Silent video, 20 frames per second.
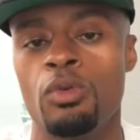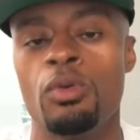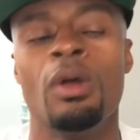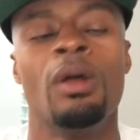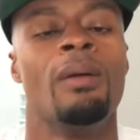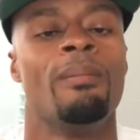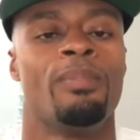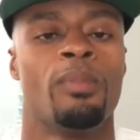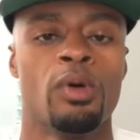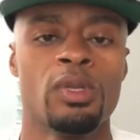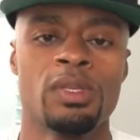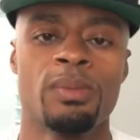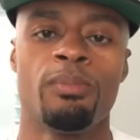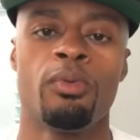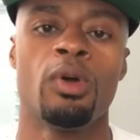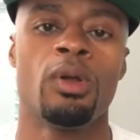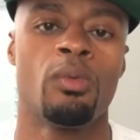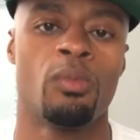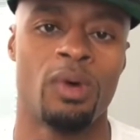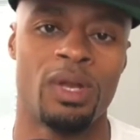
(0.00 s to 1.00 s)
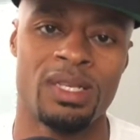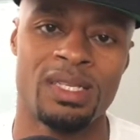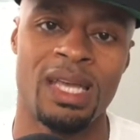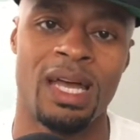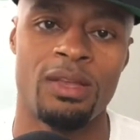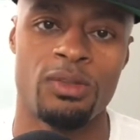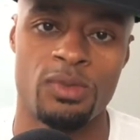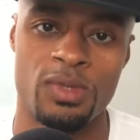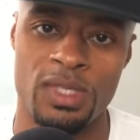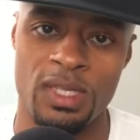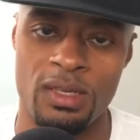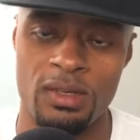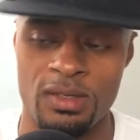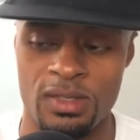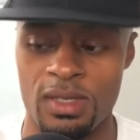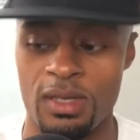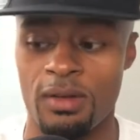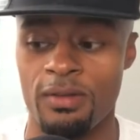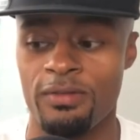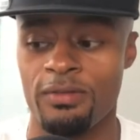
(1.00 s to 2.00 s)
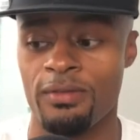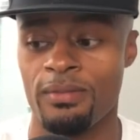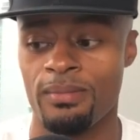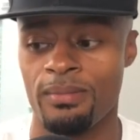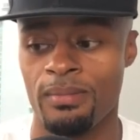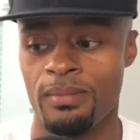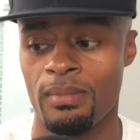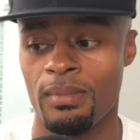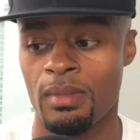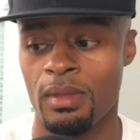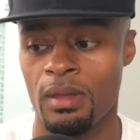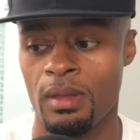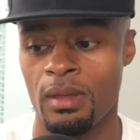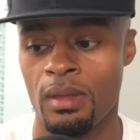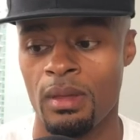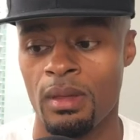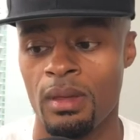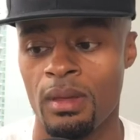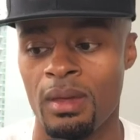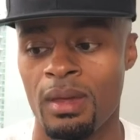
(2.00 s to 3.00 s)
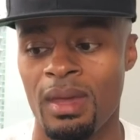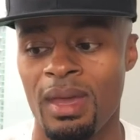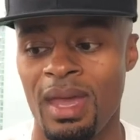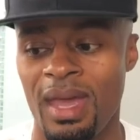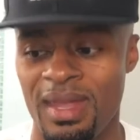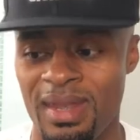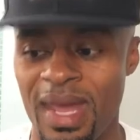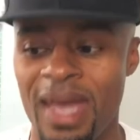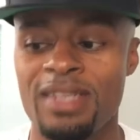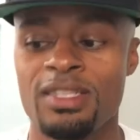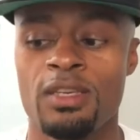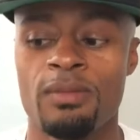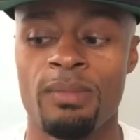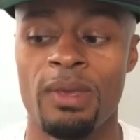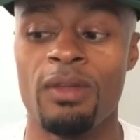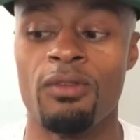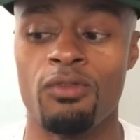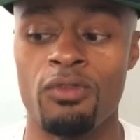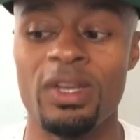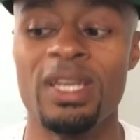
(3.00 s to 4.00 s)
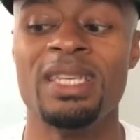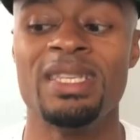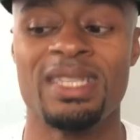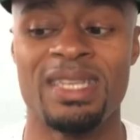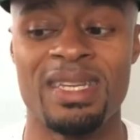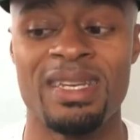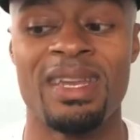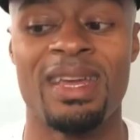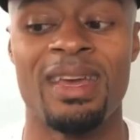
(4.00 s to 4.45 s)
The most important one is how you see yourself, and that should be reason